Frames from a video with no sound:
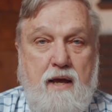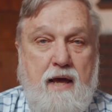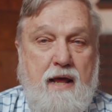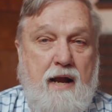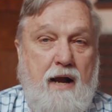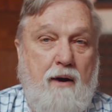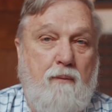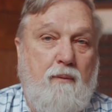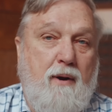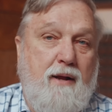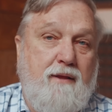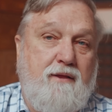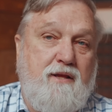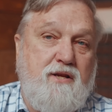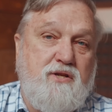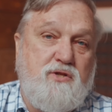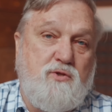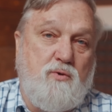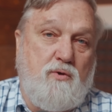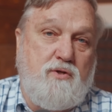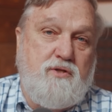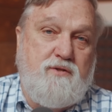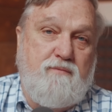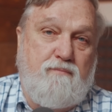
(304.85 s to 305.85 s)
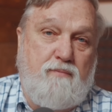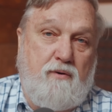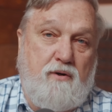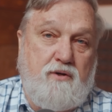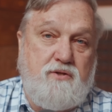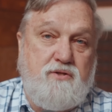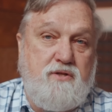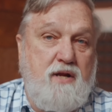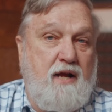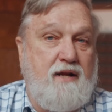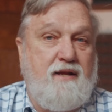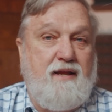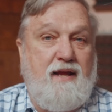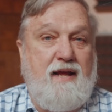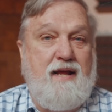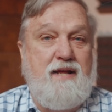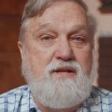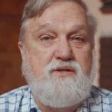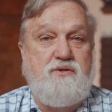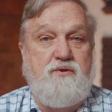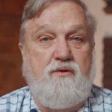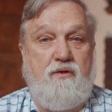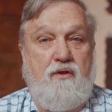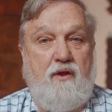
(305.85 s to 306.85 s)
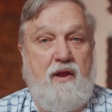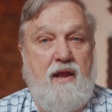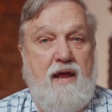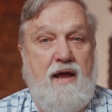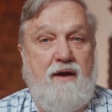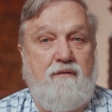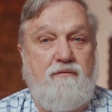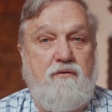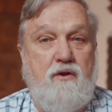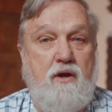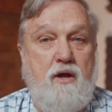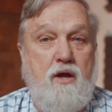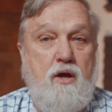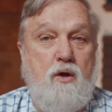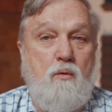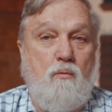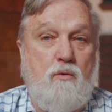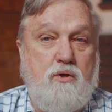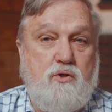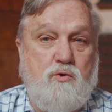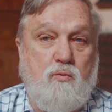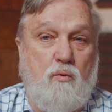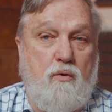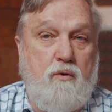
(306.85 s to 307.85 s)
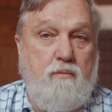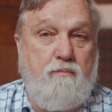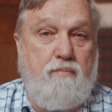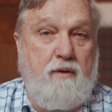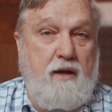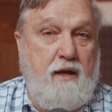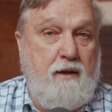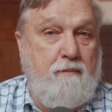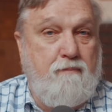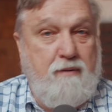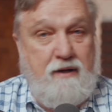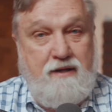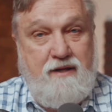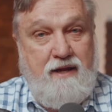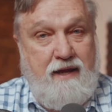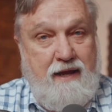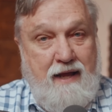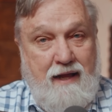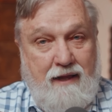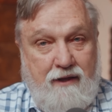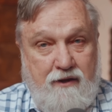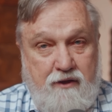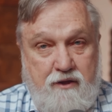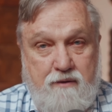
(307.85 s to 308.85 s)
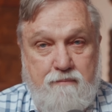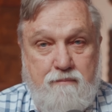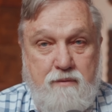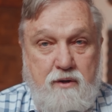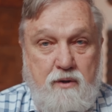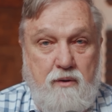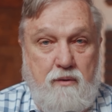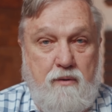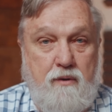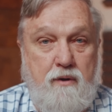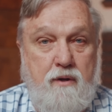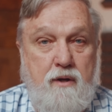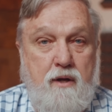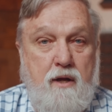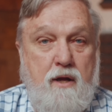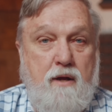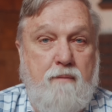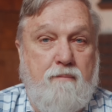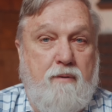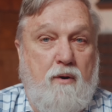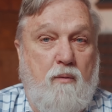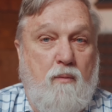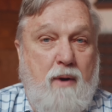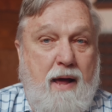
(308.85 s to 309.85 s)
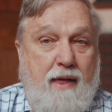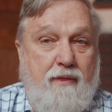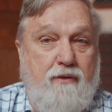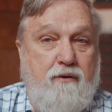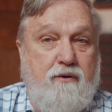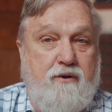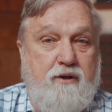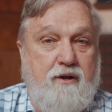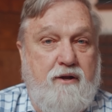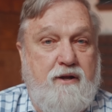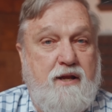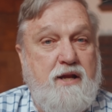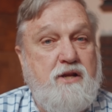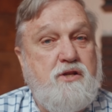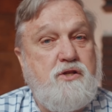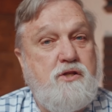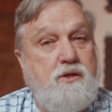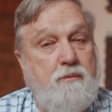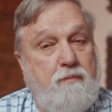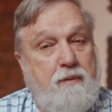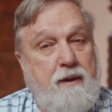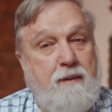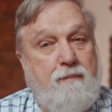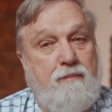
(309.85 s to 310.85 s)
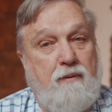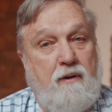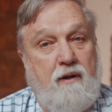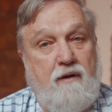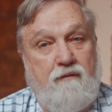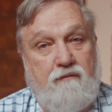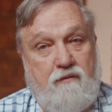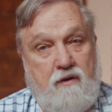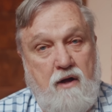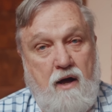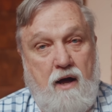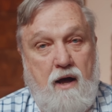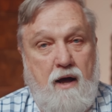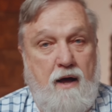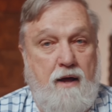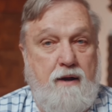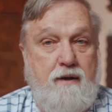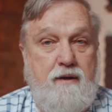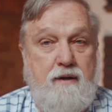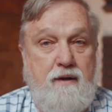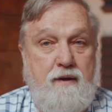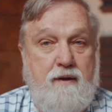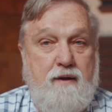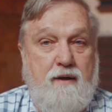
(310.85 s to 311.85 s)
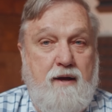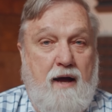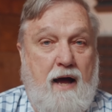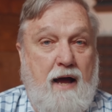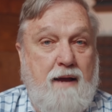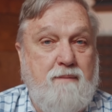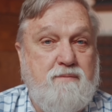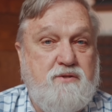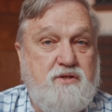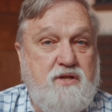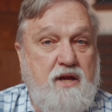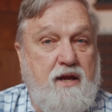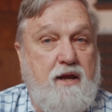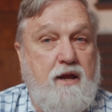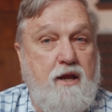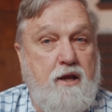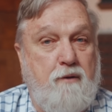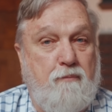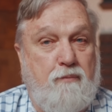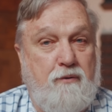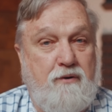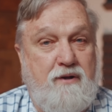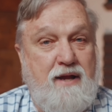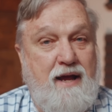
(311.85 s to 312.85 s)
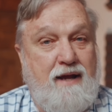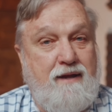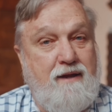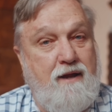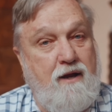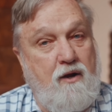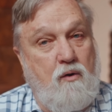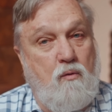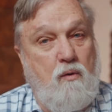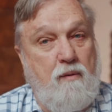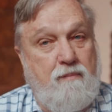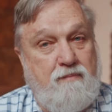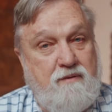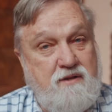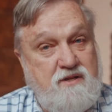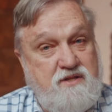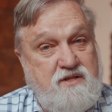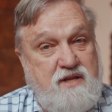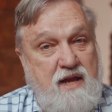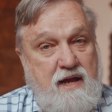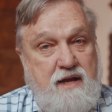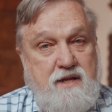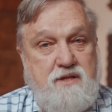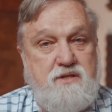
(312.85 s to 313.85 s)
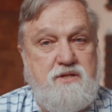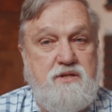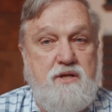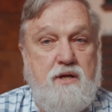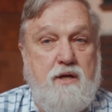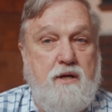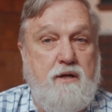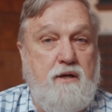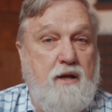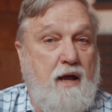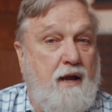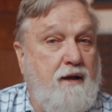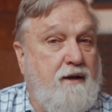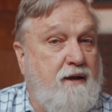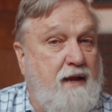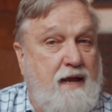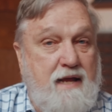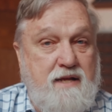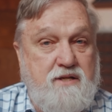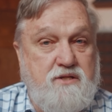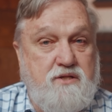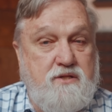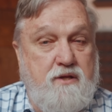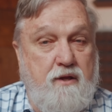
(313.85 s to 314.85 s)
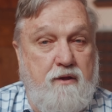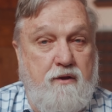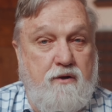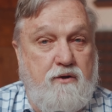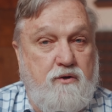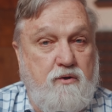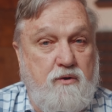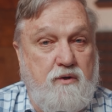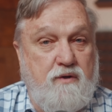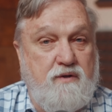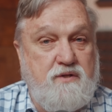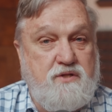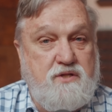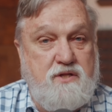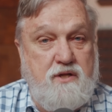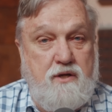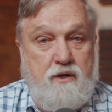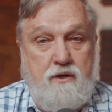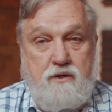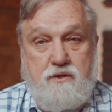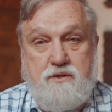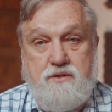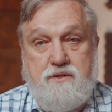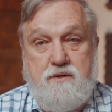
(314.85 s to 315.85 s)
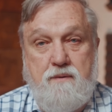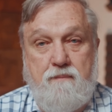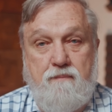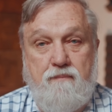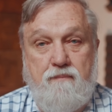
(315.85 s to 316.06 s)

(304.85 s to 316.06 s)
And I write these sorts of books not to answer the left, which would be but to yell at the moon, but rather to teach the people of God I'm seeking to protect and equip the saints, not dance to the tune of sinners.